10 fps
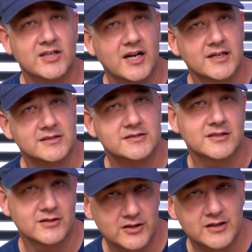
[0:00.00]
sockets
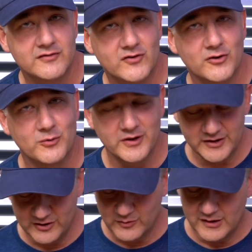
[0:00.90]
looking for the one
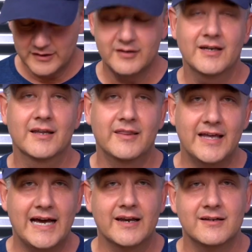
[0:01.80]
that you want, and
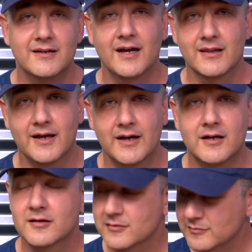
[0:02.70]
that I like